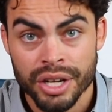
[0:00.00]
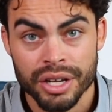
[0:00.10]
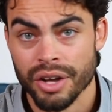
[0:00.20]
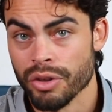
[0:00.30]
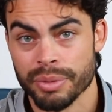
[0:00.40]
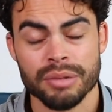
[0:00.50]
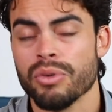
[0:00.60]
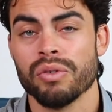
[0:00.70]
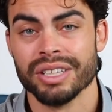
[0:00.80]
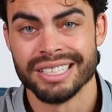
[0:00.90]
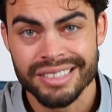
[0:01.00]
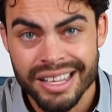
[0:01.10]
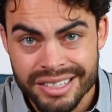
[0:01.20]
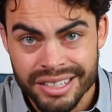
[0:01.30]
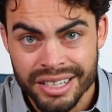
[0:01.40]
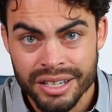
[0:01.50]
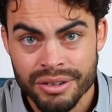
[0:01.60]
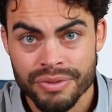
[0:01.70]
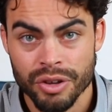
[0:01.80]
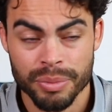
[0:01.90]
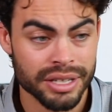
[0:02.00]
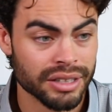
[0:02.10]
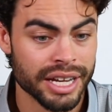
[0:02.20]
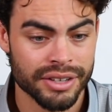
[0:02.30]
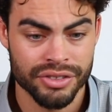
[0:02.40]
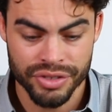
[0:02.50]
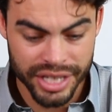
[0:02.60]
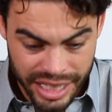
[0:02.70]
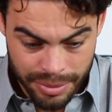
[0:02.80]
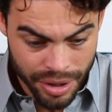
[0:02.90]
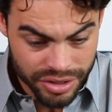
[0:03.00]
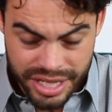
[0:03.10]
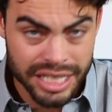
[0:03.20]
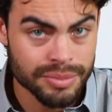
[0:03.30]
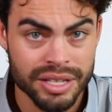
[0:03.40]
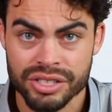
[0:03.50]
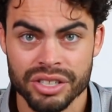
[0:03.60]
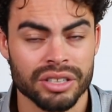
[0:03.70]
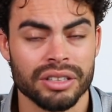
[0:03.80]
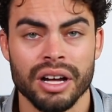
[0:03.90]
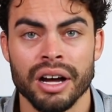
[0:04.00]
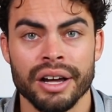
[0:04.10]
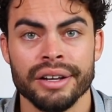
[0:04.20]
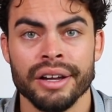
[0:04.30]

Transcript: They'll become overly sensitive. They'll be like thinking about their text messages a lot.